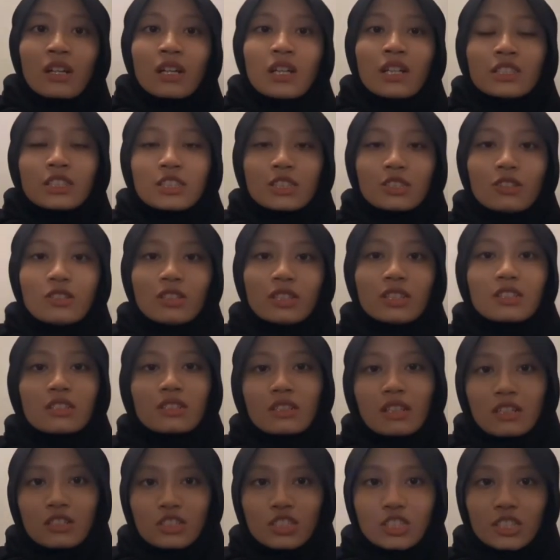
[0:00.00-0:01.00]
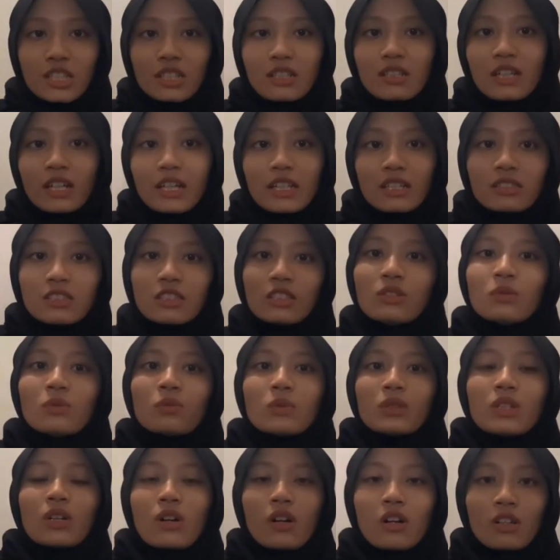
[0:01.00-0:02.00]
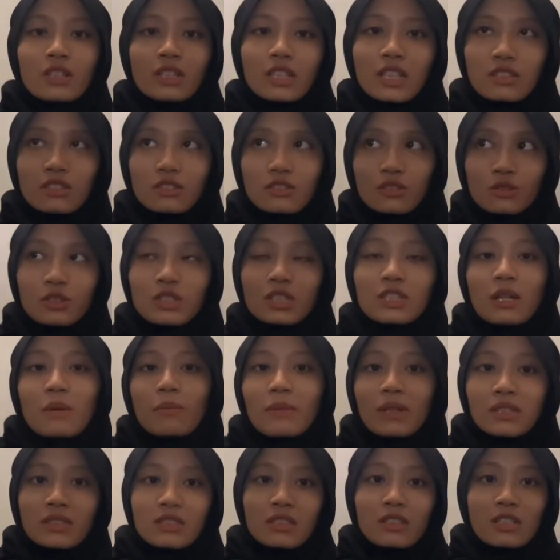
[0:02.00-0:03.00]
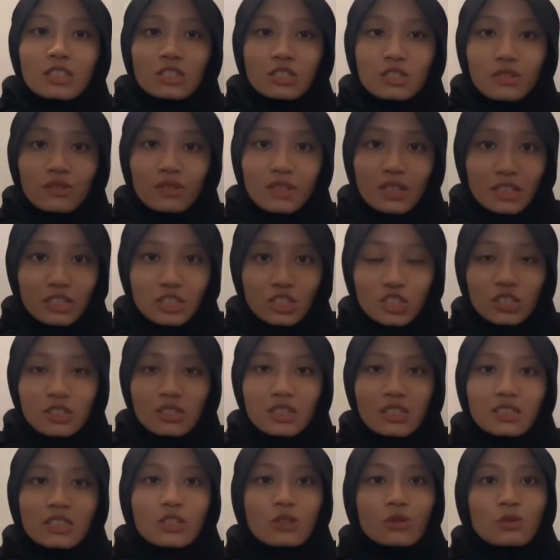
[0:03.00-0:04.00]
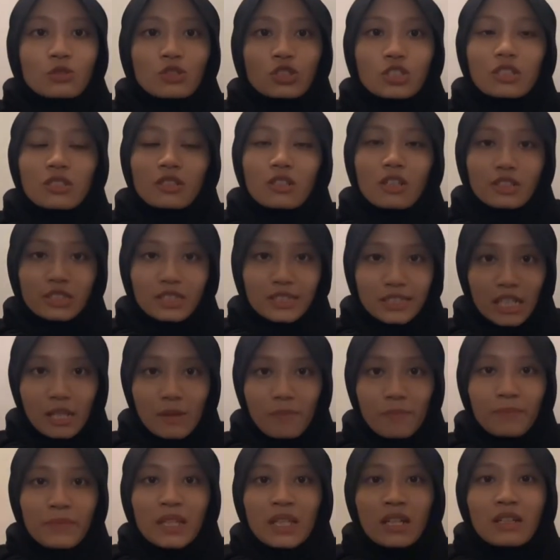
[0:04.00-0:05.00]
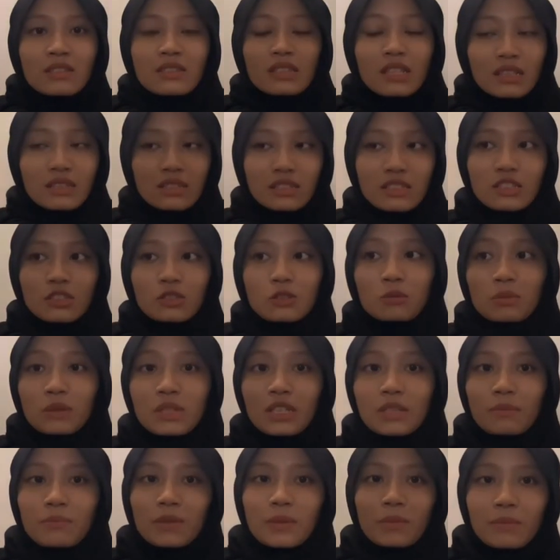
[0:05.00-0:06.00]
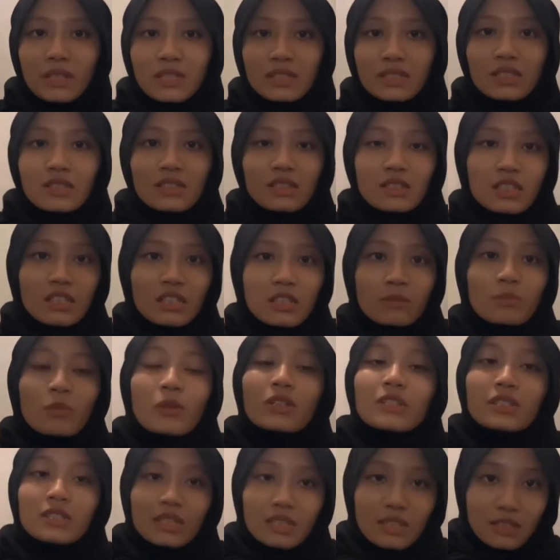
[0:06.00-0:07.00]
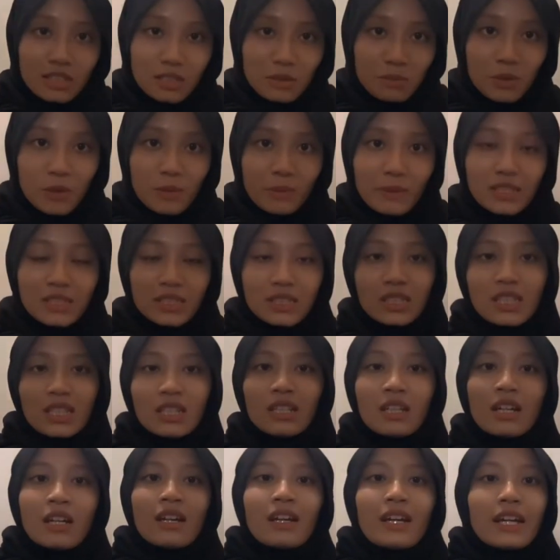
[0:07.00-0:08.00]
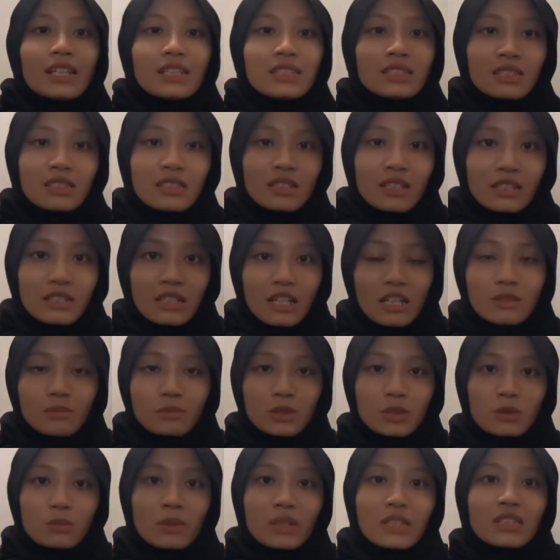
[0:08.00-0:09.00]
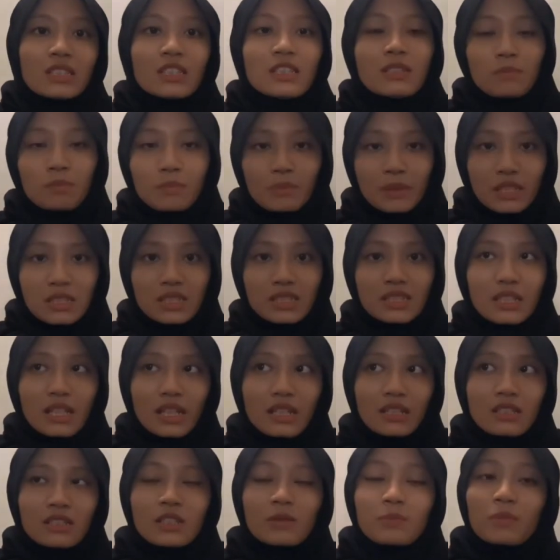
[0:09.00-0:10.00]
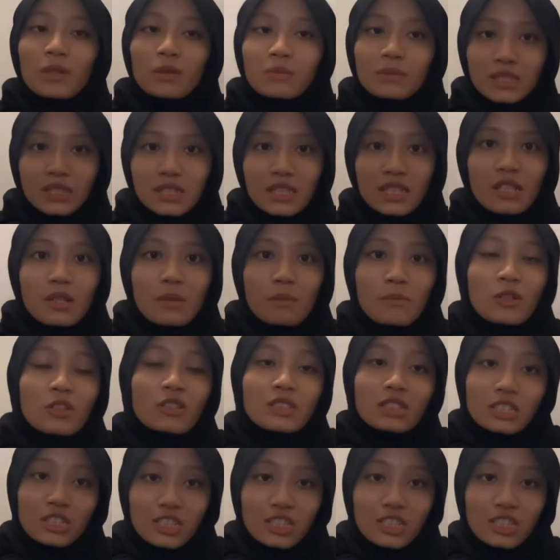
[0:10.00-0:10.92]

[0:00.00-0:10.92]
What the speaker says: So in a nutshell, I think we all can agree that multilateral relation is a crucial concept that needs to be implemented in political diplomacy as it can help to maintain peace and diplomacy among each